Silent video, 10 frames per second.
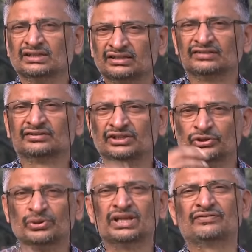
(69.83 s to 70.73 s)
This
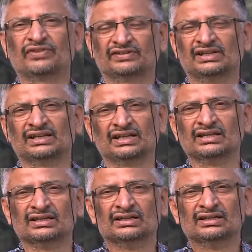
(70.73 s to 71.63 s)
unique facility
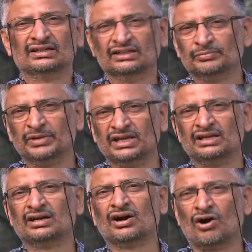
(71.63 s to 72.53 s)
is
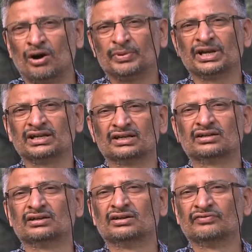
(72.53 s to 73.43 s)
being operated
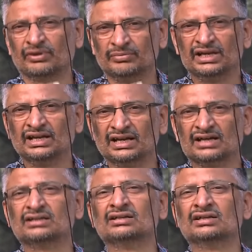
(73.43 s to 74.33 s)
from
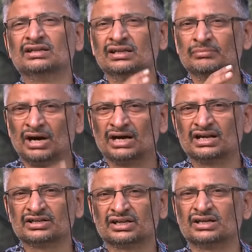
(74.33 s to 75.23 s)
India in
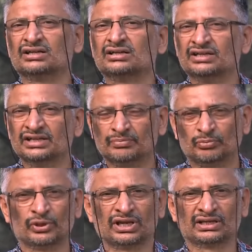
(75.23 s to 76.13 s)
Maharashtra near
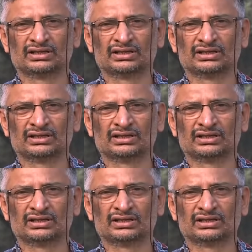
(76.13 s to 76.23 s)
Pune.